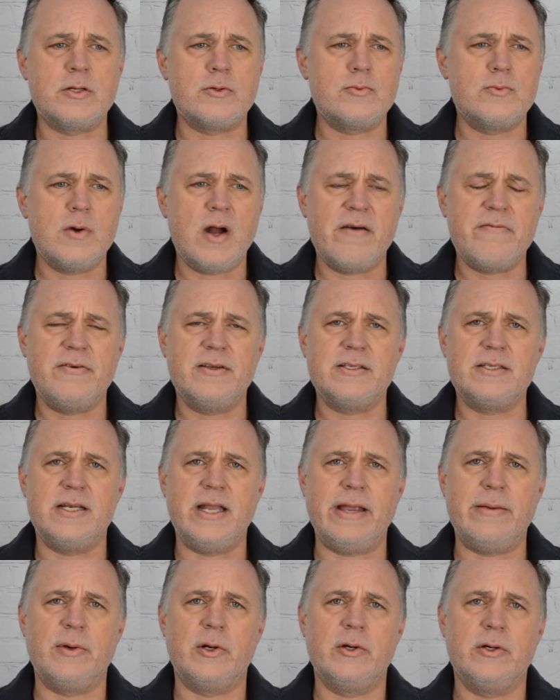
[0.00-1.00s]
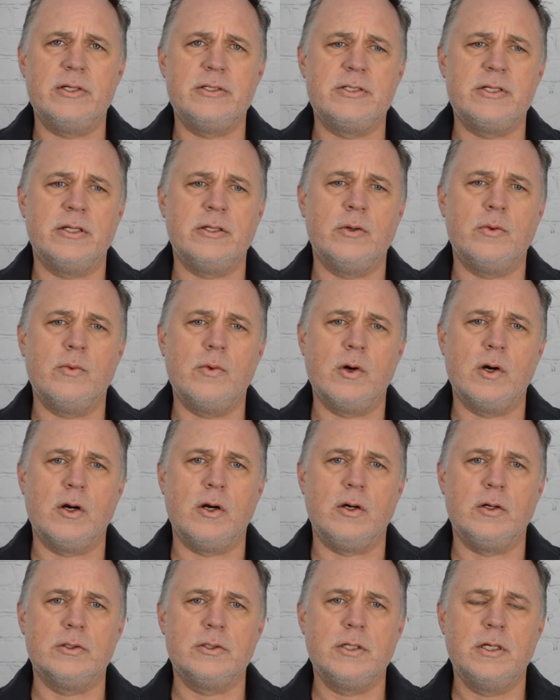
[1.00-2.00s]
the roughest neighborhoods in the
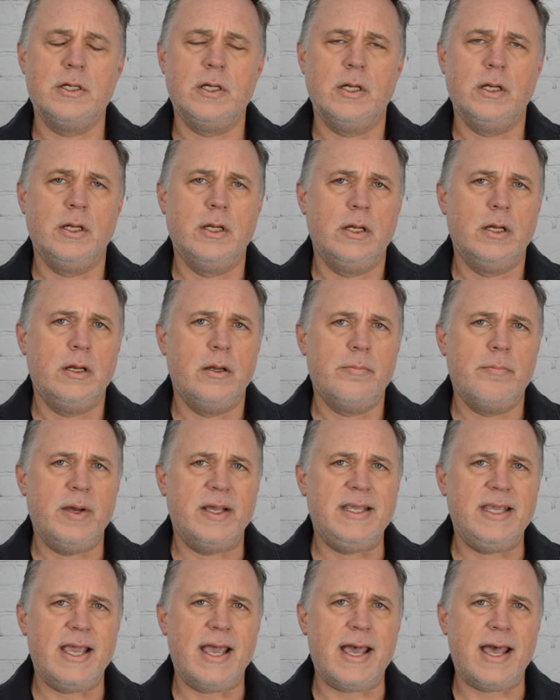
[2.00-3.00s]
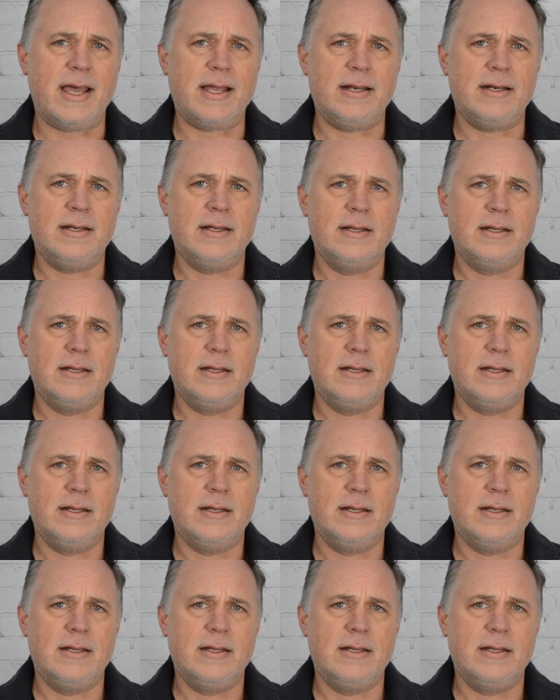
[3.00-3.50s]
world. But yet,